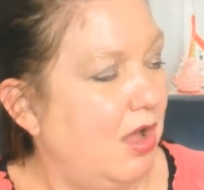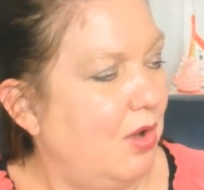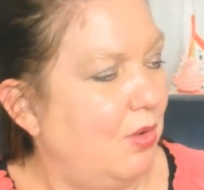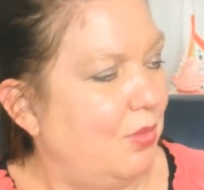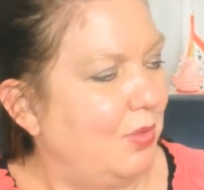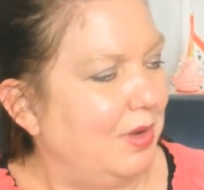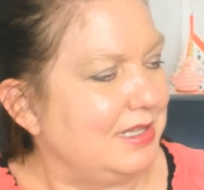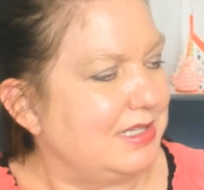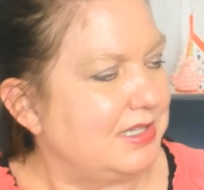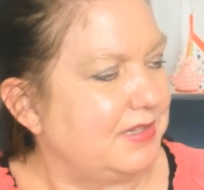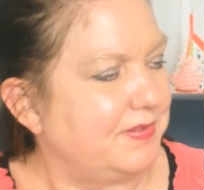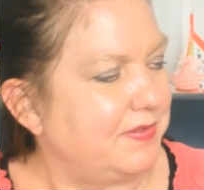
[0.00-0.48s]

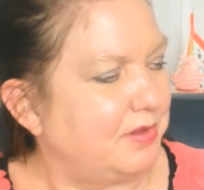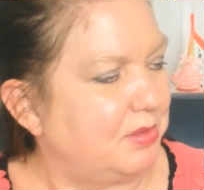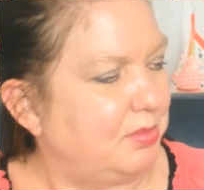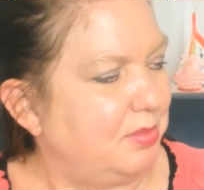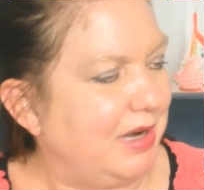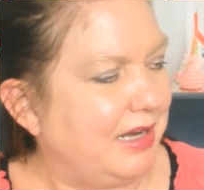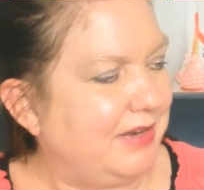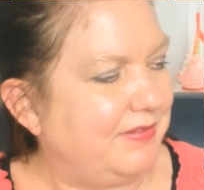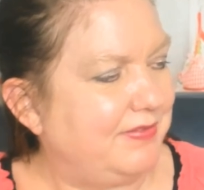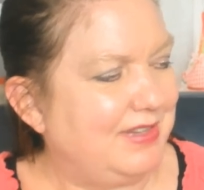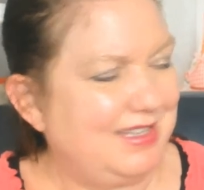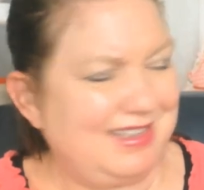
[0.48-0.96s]
What's for
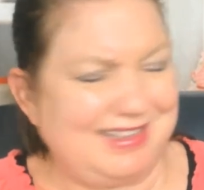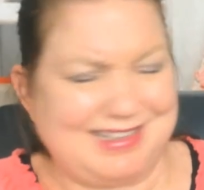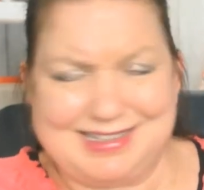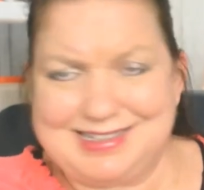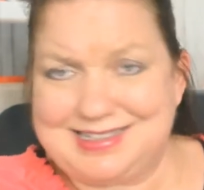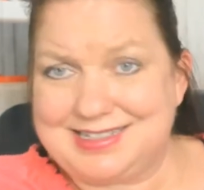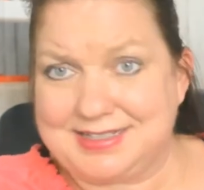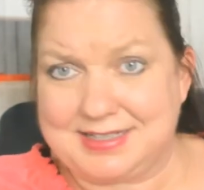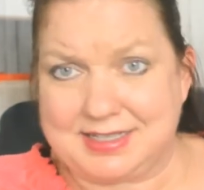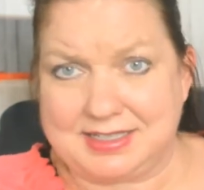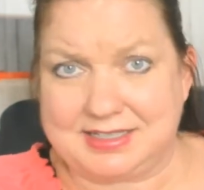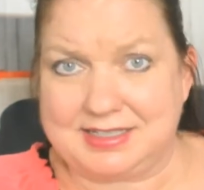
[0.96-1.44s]
breakfast? This
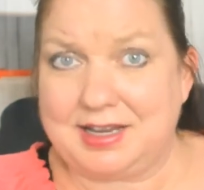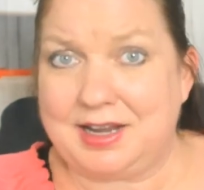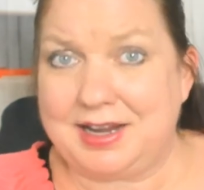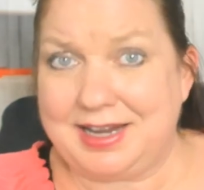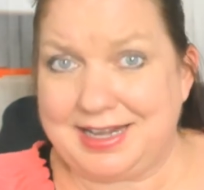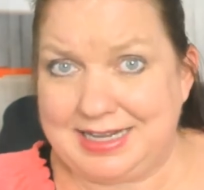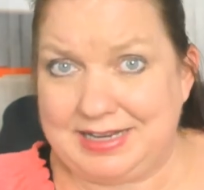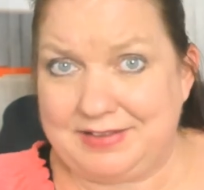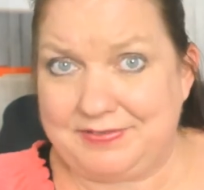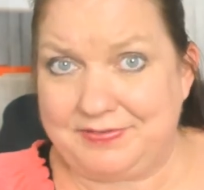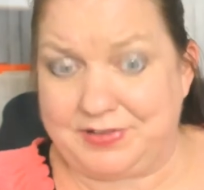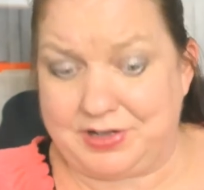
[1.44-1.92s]
is a
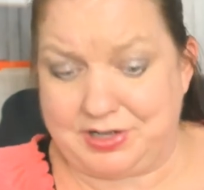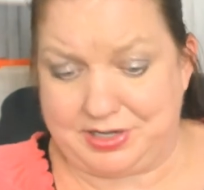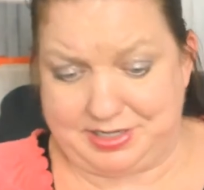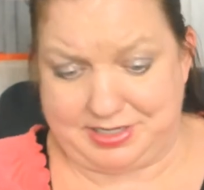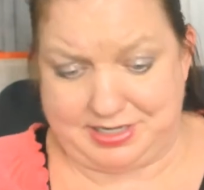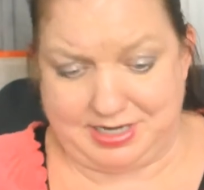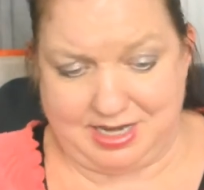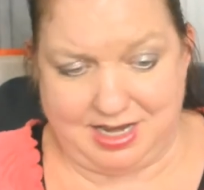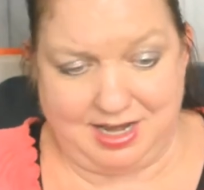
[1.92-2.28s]
tiny font.